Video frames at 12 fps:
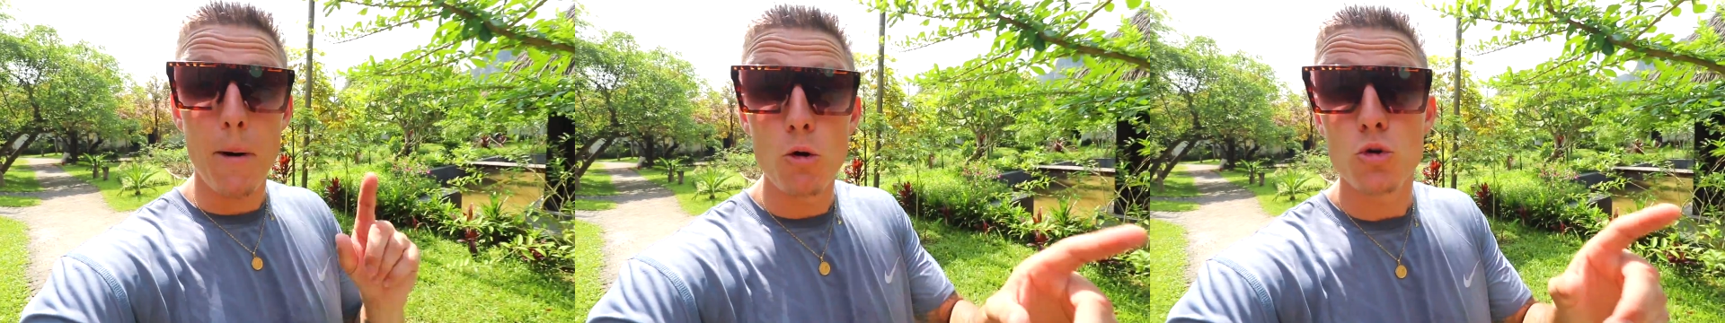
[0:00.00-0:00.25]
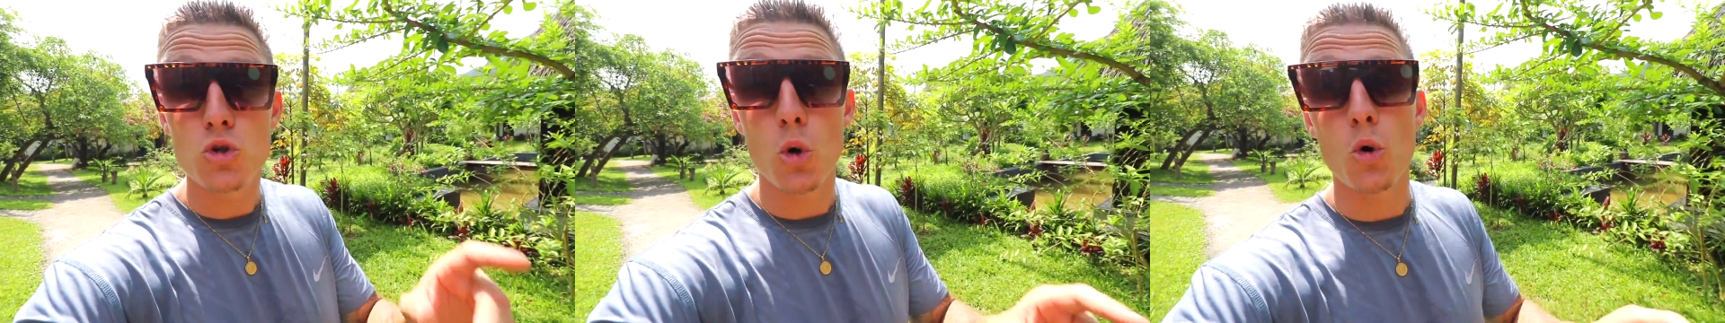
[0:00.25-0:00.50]

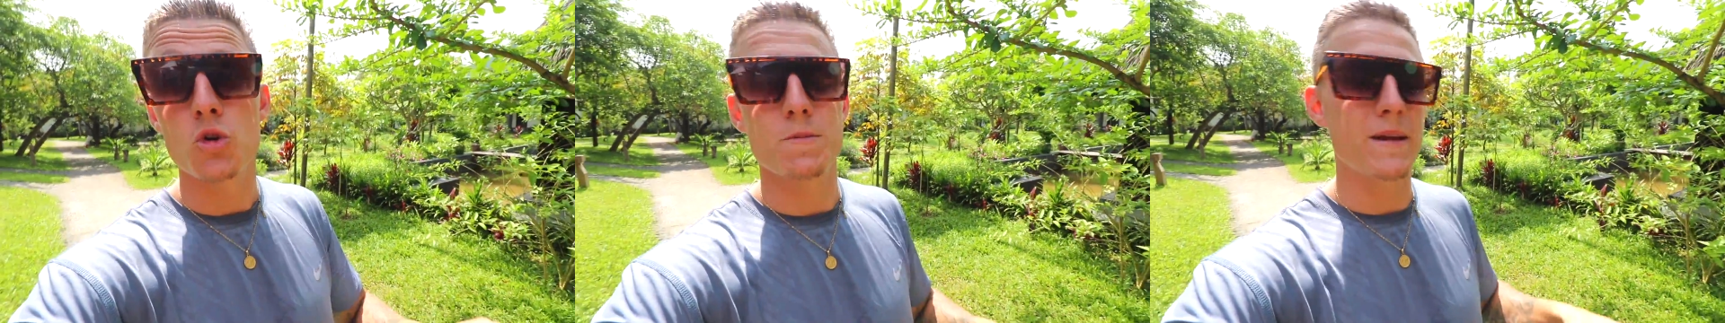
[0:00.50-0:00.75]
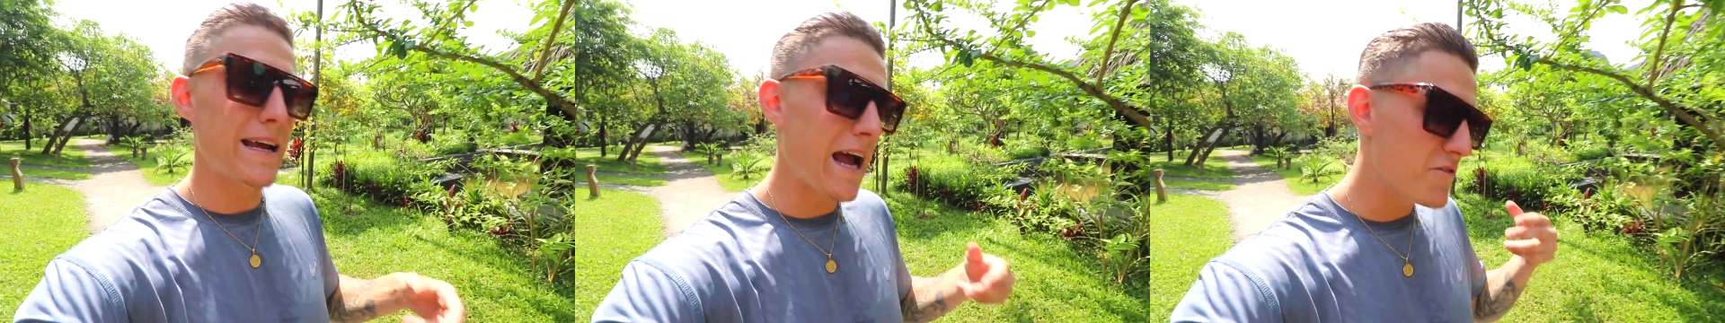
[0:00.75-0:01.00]
boat tours,
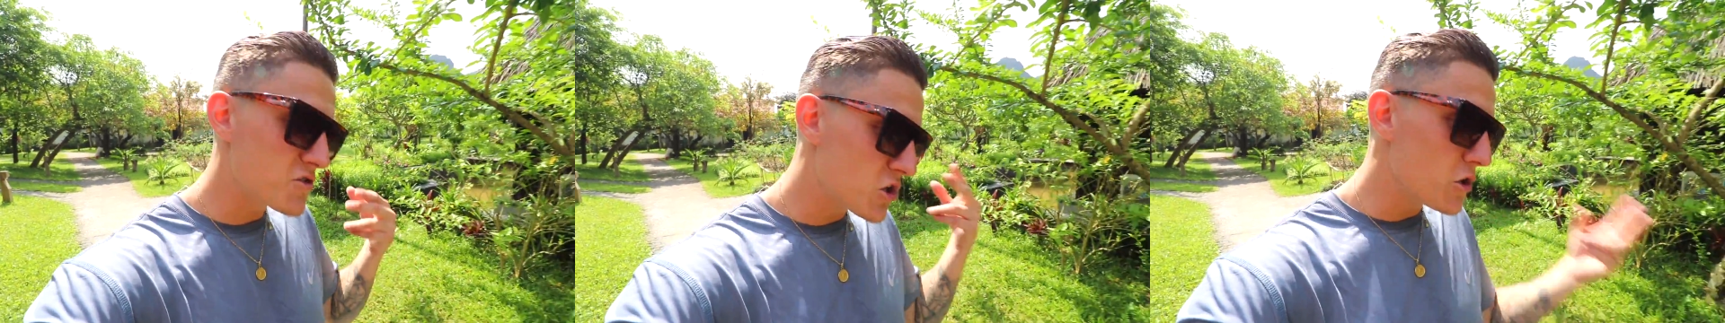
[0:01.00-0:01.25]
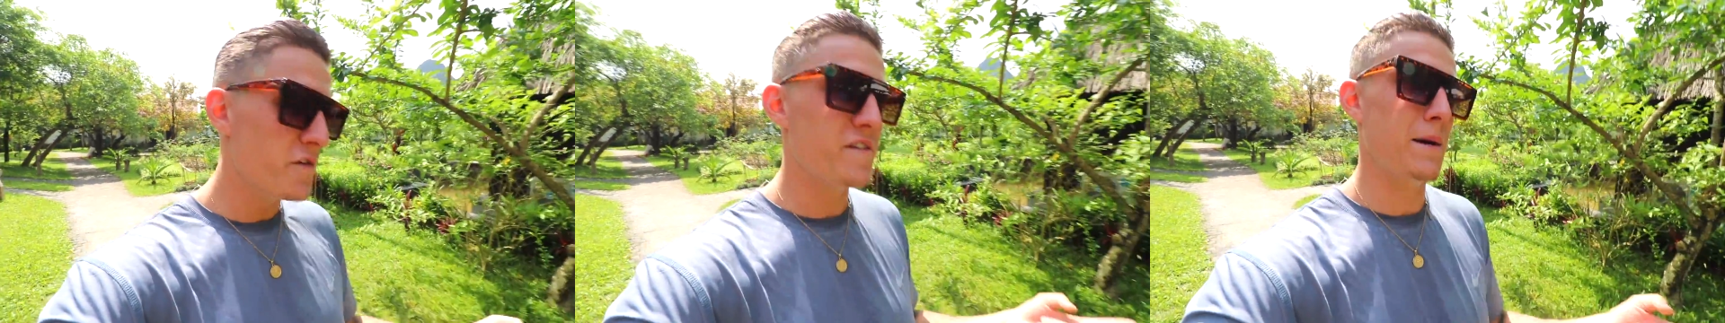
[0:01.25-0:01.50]
but they have
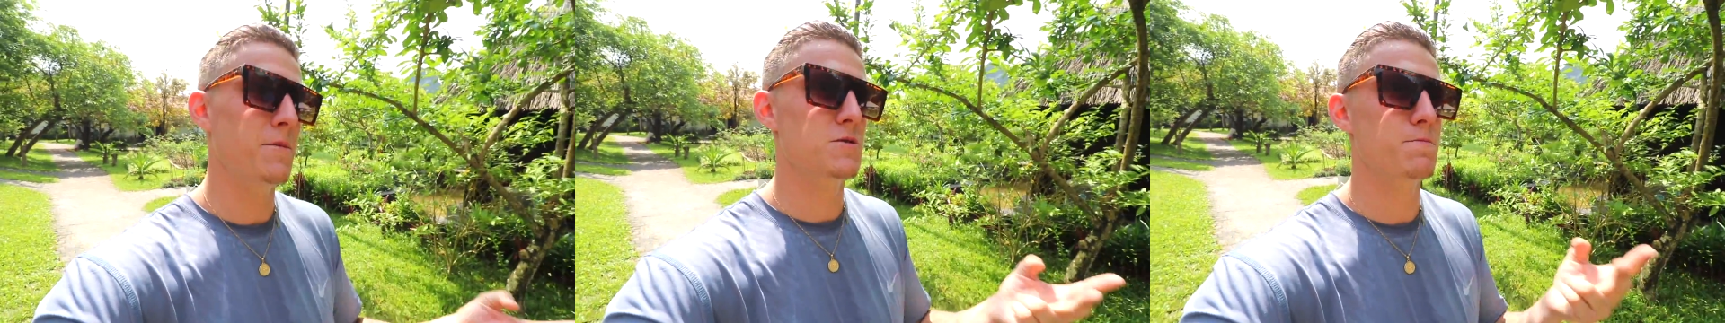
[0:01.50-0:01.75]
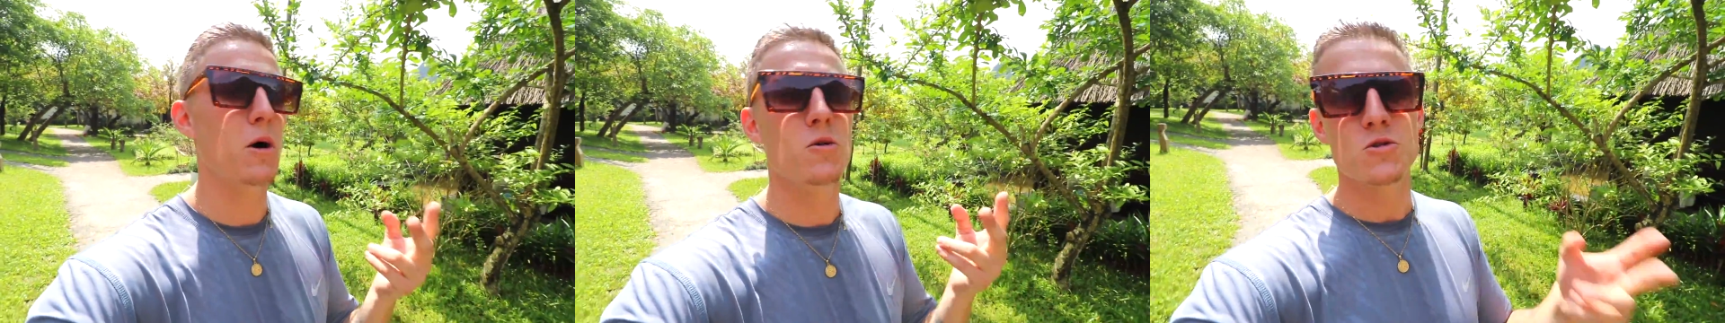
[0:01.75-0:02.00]
two famous
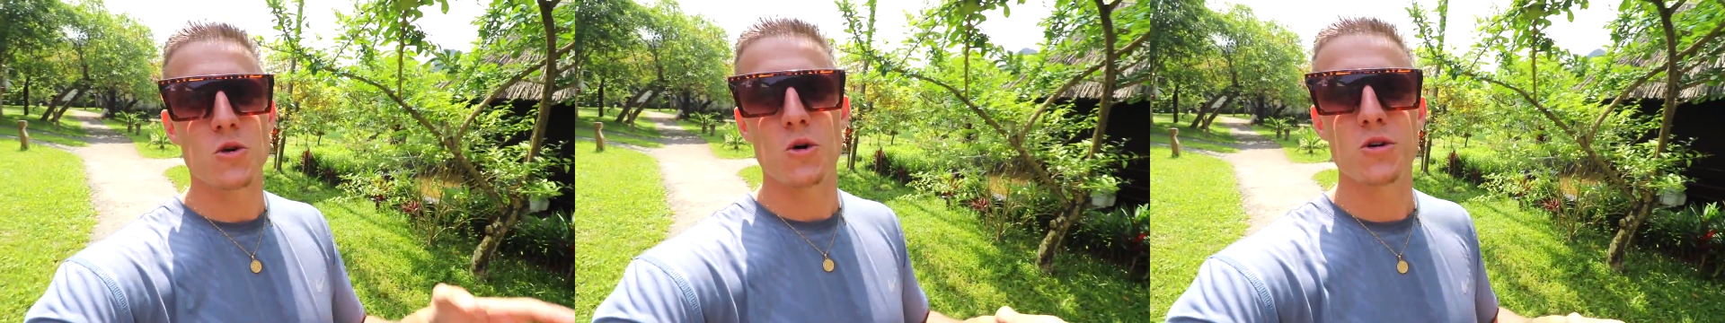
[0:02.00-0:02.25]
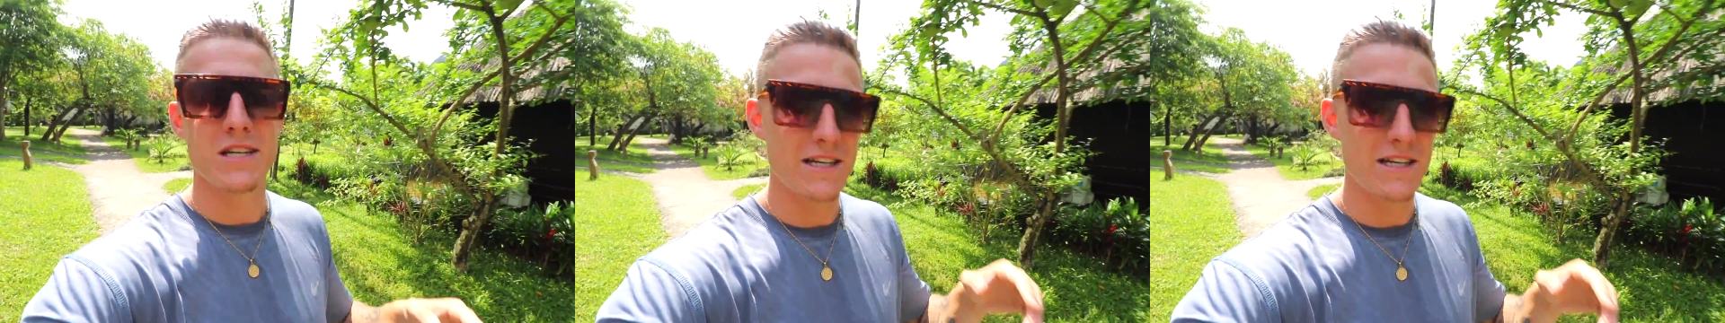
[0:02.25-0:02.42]
boat tours